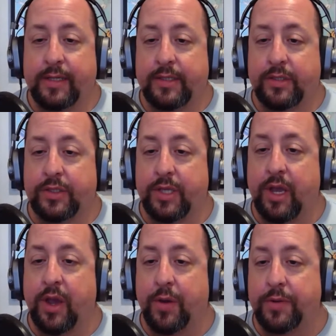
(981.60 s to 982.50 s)

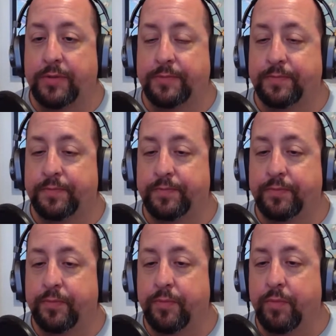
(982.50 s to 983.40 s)
So,
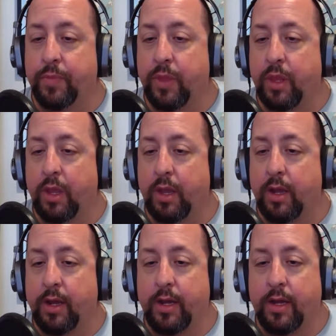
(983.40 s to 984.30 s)

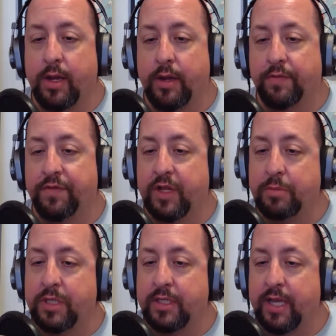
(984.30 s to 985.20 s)
Philip
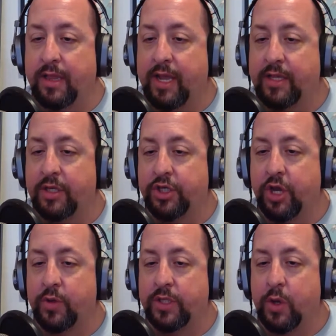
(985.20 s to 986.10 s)
says, I like the
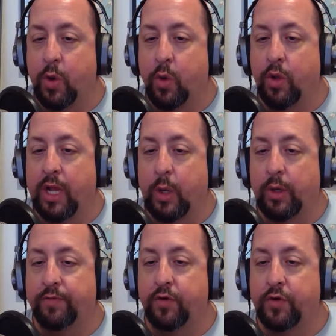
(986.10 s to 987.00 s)
show as a whole.
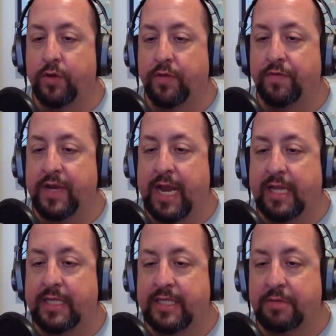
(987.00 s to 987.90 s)
However, the
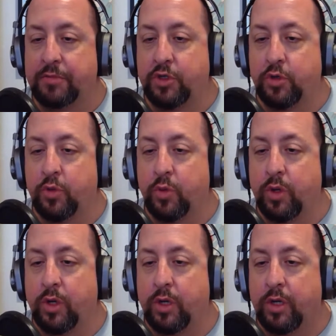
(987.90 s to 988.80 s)
finale seemed
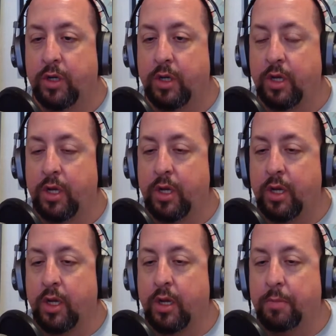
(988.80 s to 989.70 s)
to
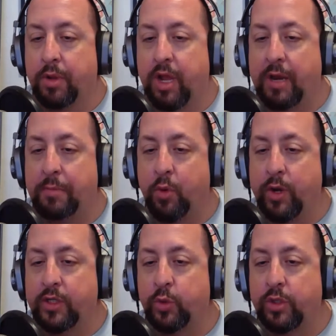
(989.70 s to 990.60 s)
plot
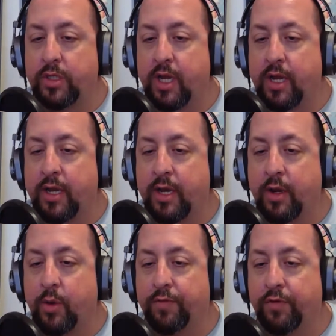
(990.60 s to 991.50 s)
points were done
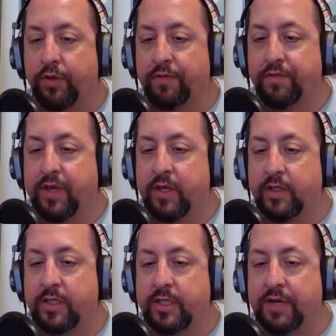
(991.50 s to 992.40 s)
for the
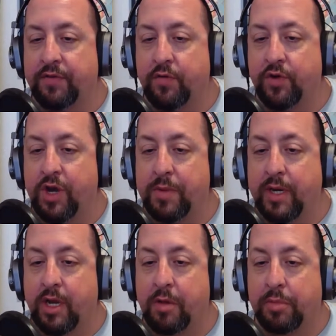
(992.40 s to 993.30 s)
feels instead of overcoming a
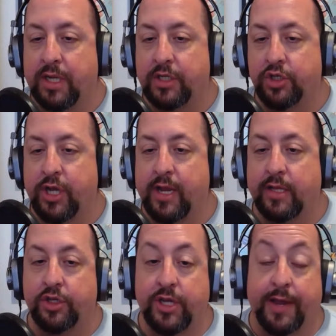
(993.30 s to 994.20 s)
complex
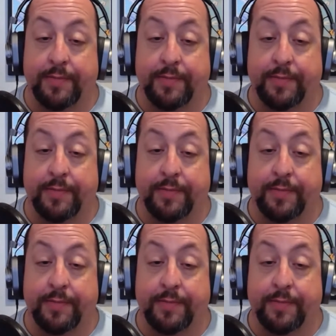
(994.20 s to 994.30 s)
challenge. Yeah.